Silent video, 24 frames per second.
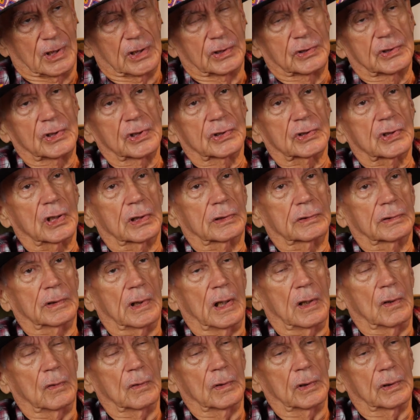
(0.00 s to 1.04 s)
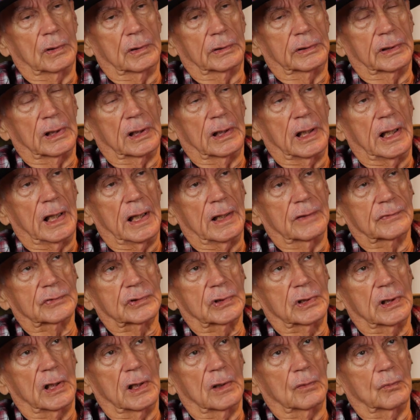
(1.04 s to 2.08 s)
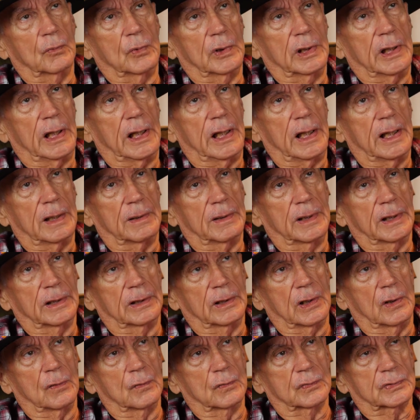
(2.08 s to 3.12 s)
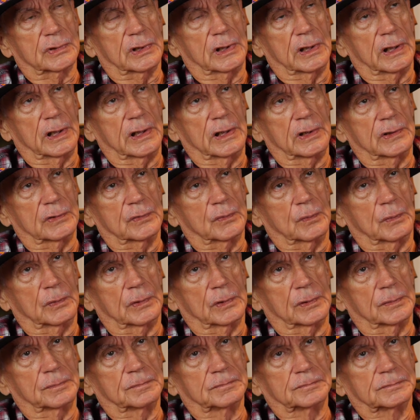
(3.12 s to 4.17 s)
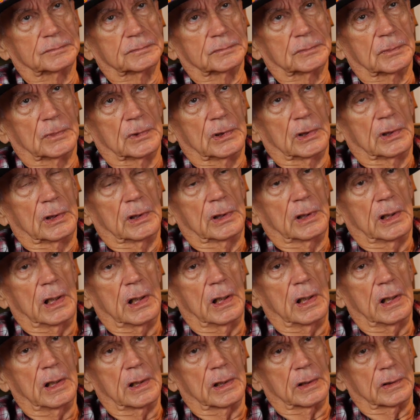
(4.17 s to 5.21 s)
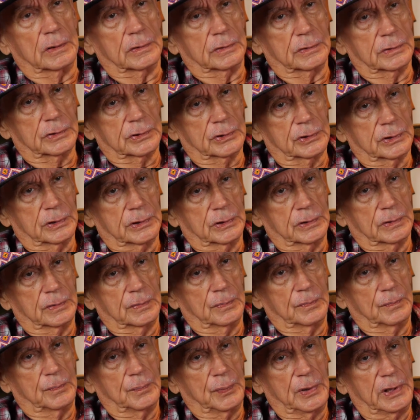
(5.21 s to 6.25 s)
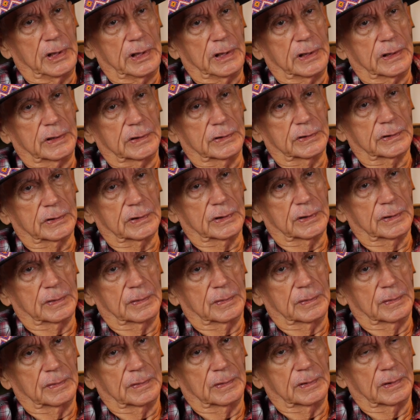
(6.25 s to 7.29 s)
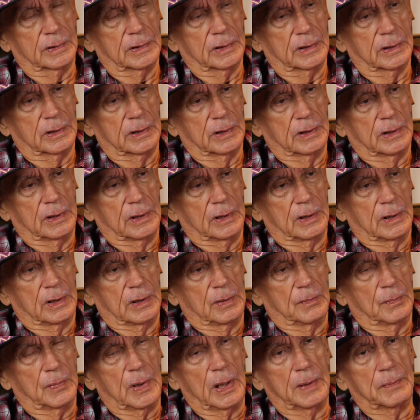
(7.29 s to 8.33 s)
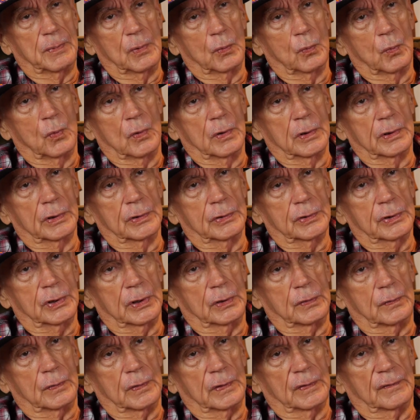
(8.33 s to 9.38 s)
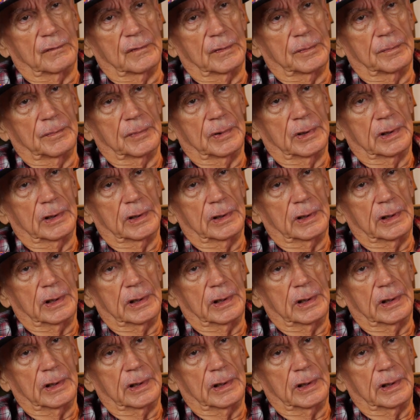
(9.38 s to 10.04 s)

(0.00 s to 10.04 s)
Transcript: Just on the livestock we had in those days were hogs, pigs, maybe one or two of them.